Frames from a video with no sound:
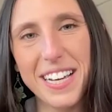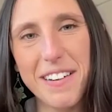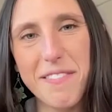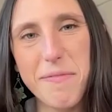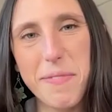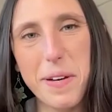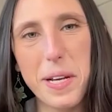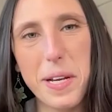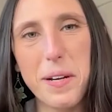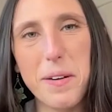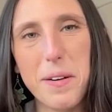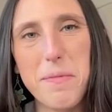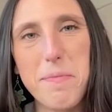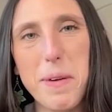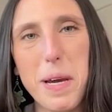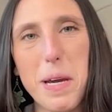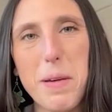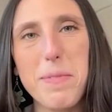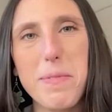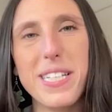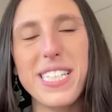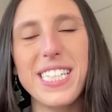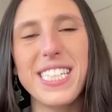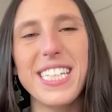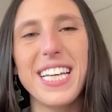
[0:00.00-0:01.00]
I've been
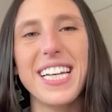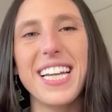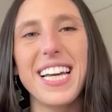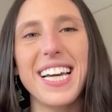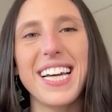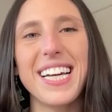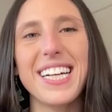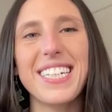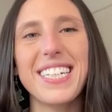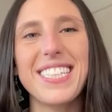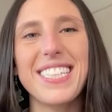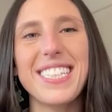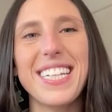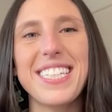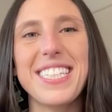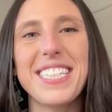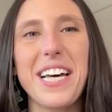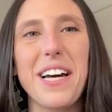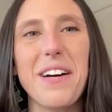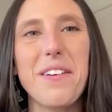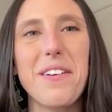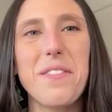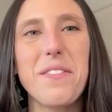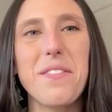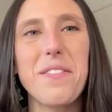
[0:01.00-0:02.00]
babysitting since
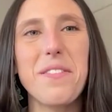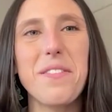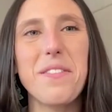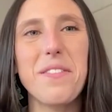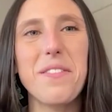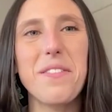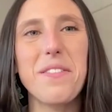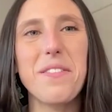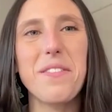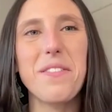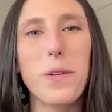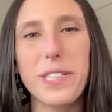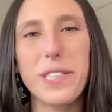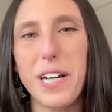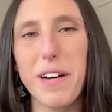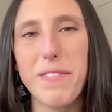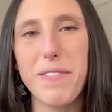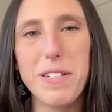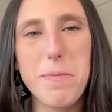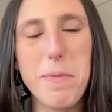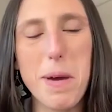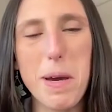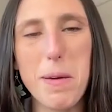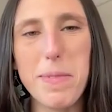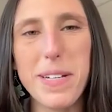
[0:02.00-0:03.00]
I was old
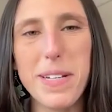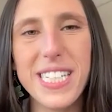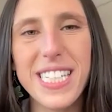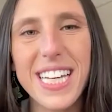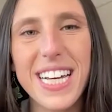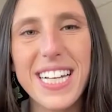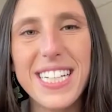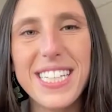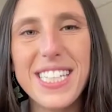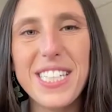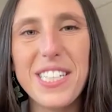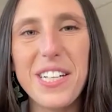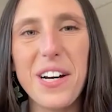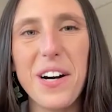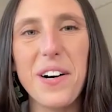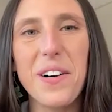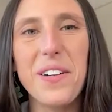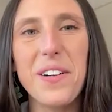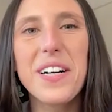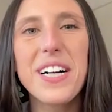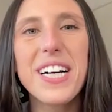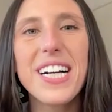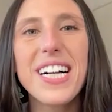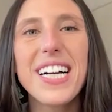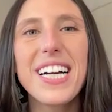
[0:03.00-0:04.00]
enough to babysit.
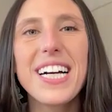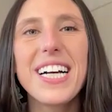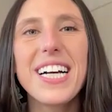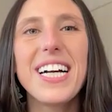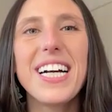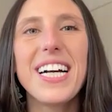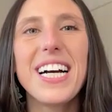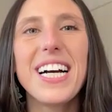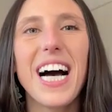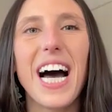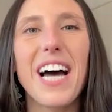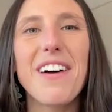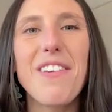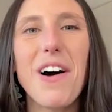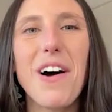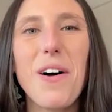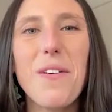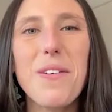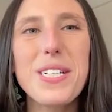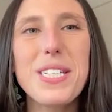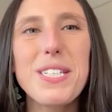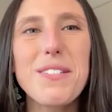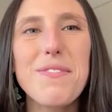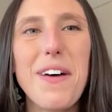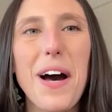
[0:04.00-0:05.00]
So I've
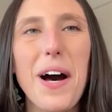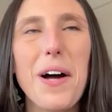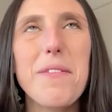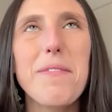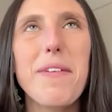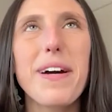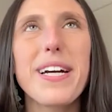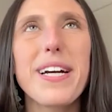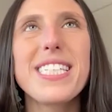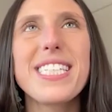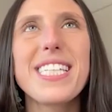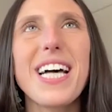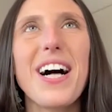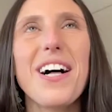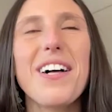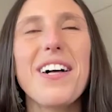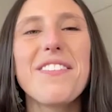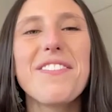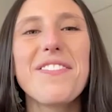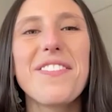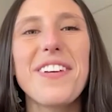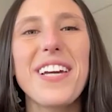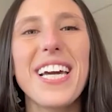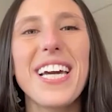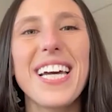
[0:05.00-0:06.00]
always found
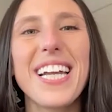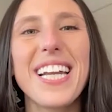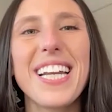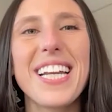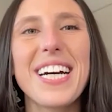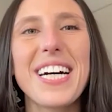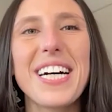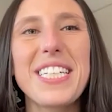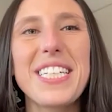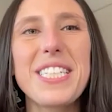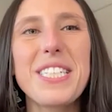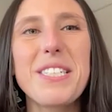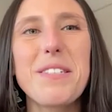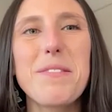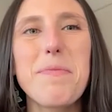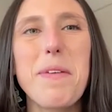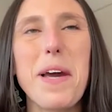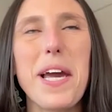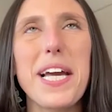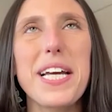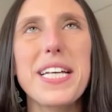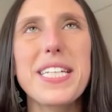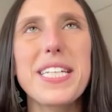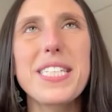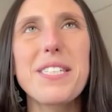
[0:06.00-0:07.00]
myself in a
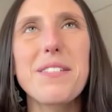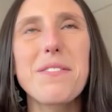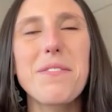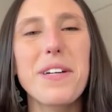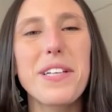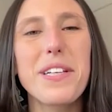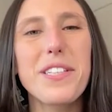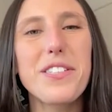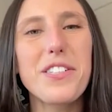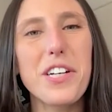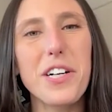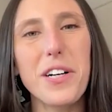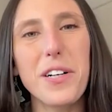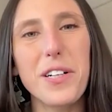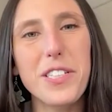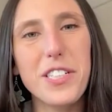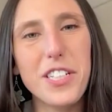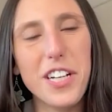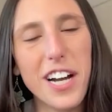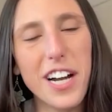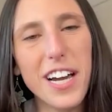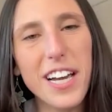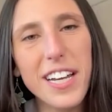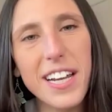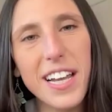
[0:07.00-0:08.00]
space with
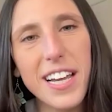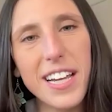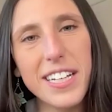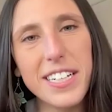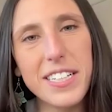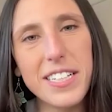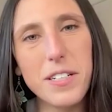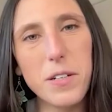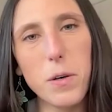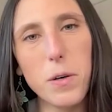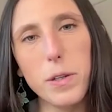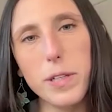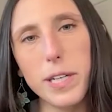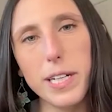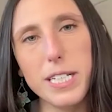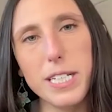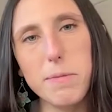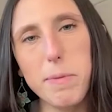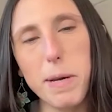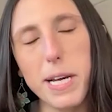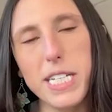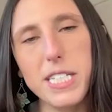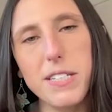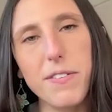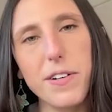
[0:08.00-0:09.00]
children and holding
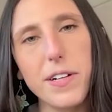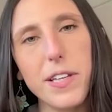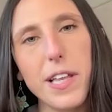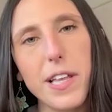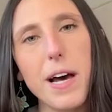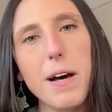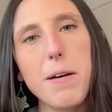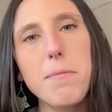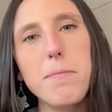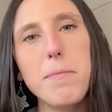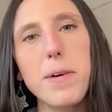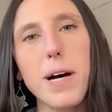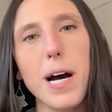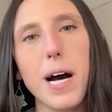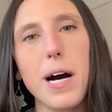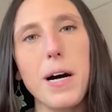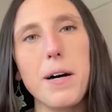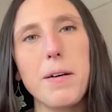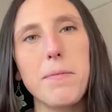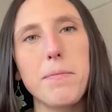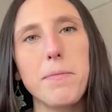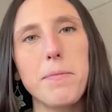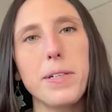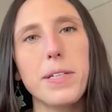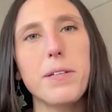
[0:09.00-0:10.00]
space for them.
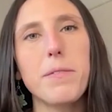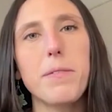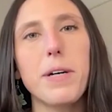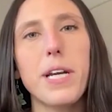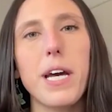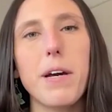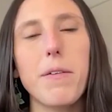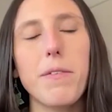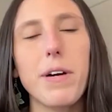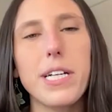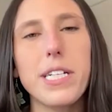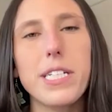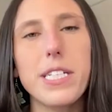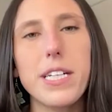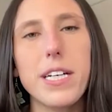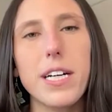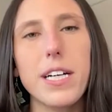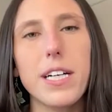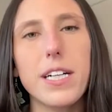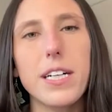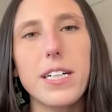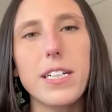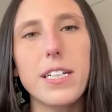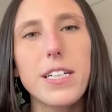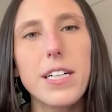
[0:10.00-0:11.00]
When I went
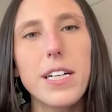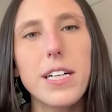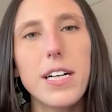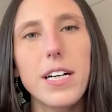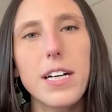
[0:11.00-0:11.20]
to